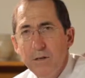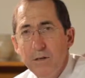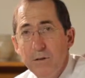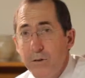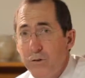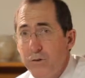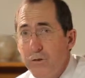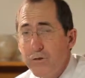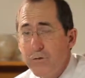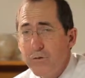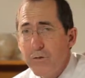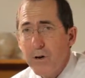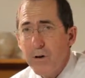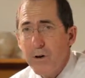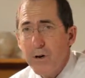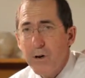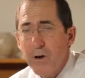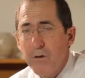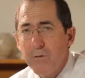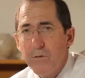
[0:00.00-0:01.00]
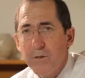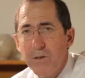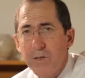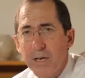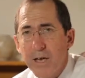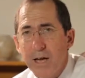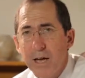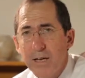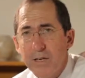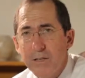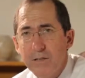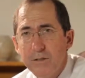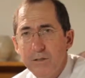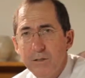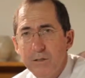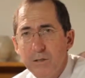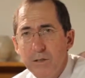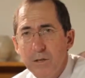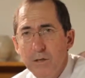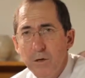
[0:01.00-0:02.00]
This is very often the case,
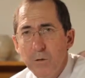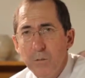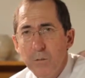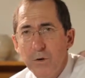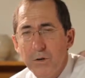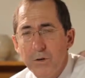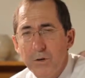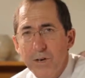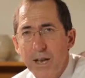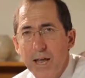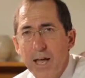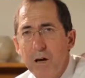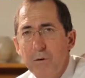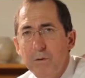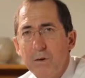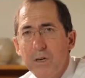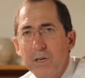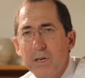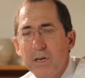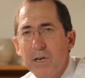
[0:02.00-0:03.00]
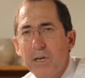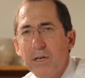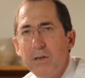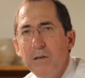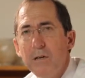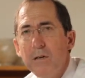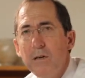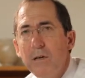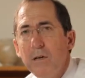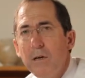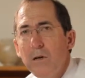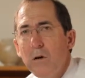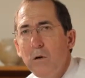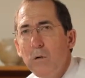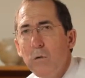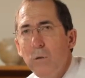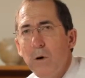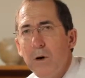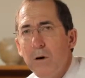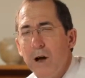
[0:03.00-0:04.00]
but now and again,
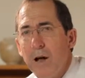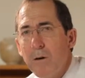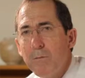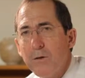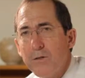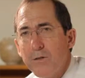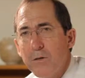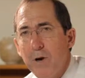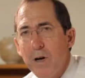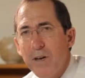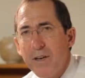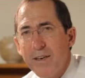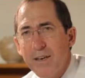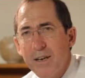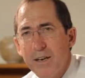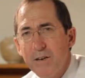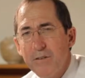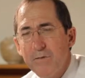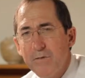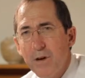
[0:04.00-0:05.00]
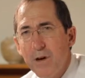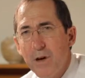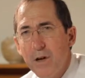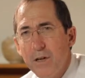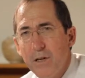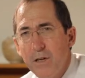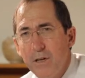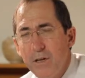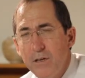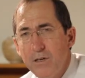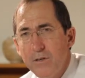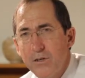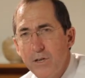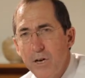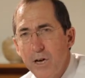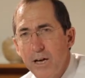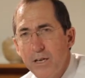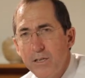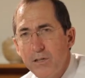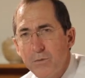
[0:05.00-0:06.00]
we're able to identify
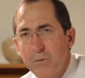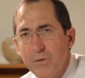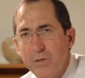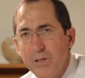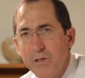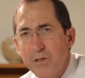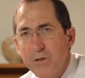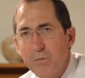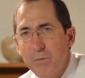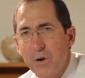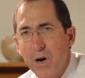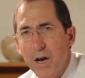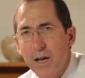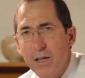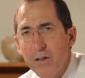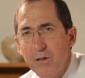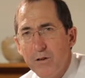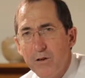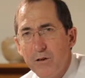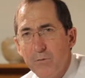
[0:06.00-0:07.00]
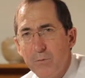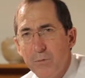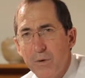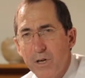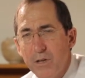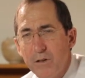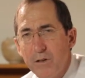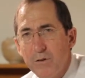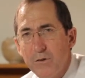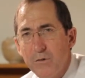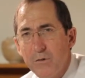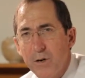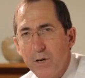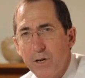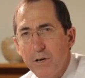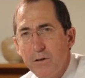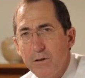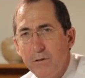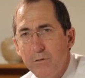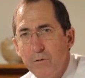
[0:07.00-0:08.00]
changes within the brain that have been the
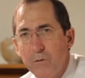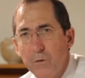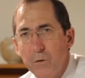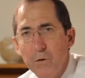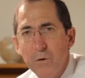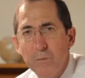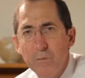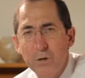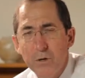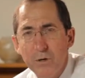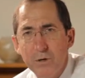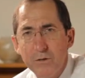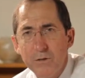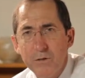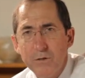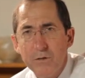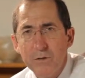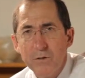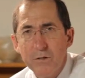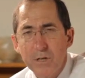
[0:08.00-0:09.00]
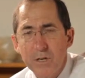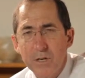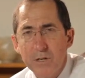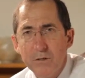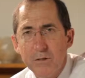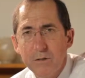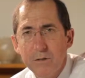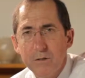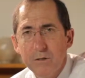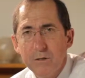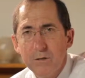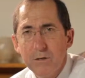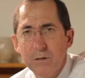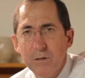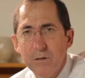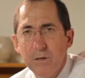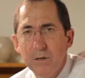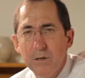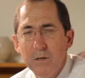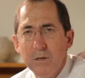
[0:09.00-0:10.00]
trigger for a person's seizures.
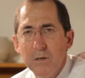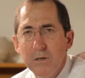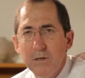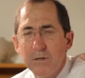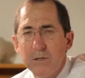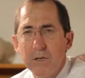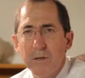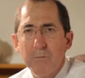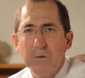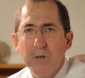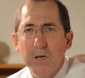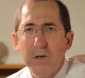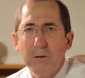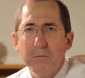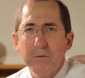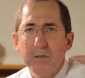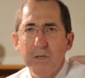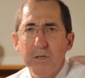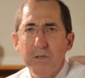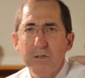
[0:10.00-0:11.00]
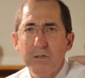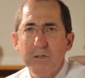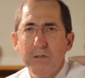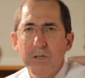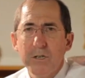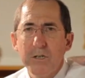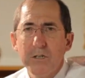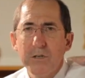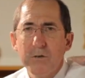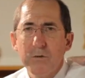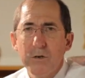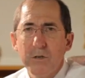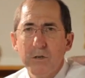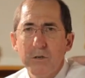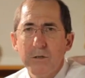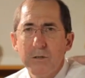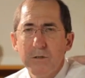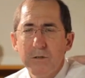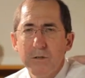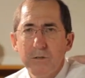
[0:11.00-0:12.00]
Sometimes these are sinister
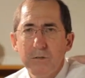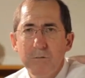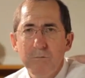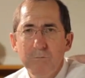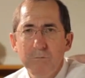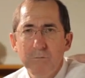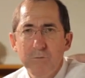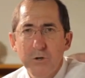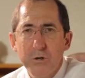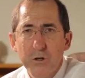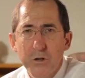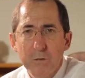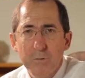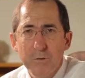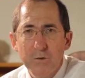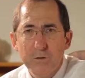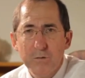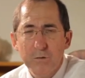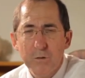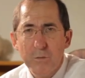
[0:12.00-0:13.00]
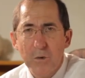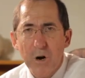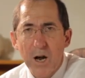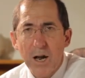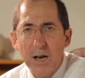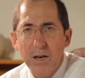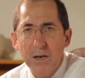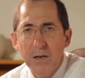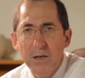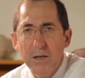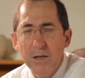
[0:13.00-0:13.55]
illnesses, tumours of the brain.